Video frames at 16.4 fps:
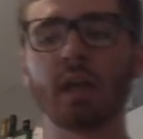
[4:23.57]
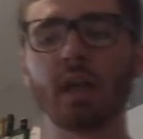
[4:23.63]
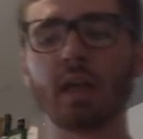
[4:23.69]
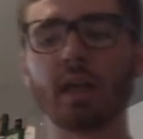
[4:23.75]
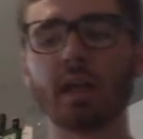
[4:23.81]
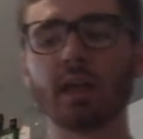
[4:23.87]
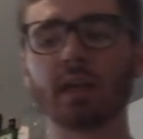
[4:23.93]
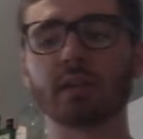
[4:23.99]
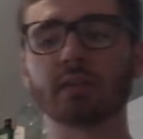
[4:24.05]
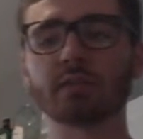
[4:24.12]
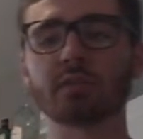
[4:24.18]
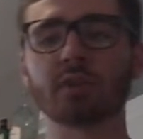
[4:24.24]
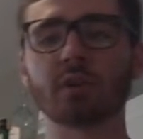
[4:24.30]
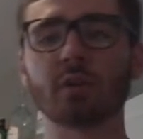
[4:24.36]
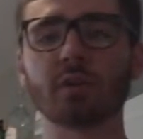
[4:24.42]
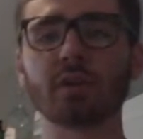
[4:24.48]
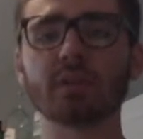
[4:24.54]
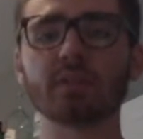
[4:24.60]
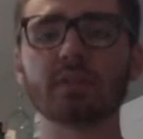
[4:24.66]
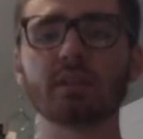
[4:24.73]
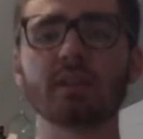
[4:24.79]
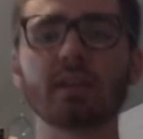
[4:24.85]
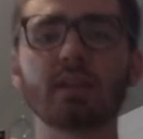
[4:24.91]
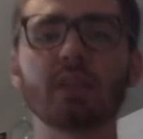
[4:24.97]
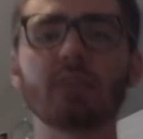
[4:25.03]
And so he
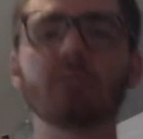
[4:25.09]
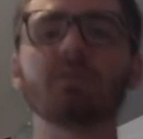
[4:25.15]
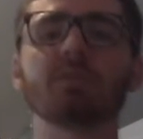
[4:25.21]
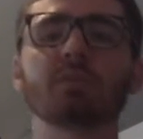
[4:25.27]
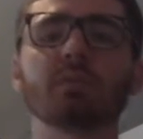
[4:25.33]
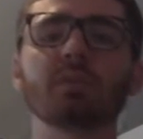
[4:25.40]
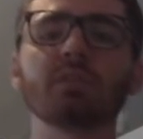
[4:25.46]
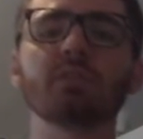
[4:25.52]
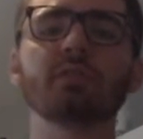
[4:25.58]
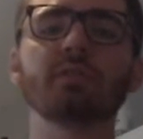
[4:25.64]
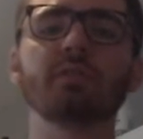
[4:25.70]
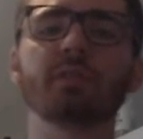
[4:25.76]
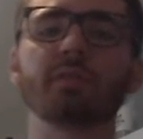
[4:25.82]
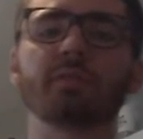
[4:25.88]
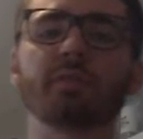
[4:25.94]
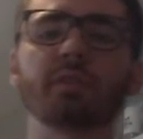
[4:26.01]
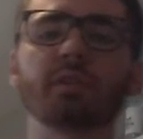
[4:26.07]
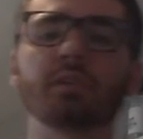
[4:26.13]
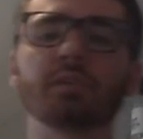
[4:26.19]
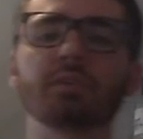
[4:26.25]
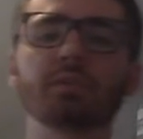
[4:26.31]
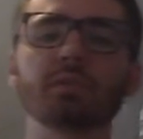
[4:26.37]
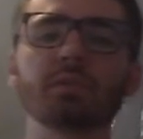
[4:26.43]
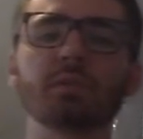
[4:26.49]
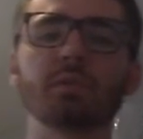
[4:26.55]
said that he was originally referred
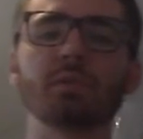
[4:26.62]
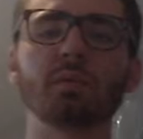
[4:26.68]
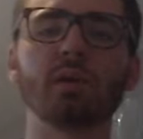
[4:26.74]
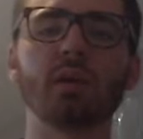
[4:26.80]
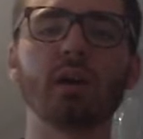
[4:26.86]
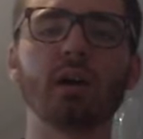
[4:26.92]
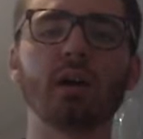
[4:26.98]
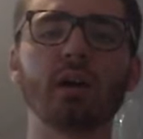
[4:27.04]
to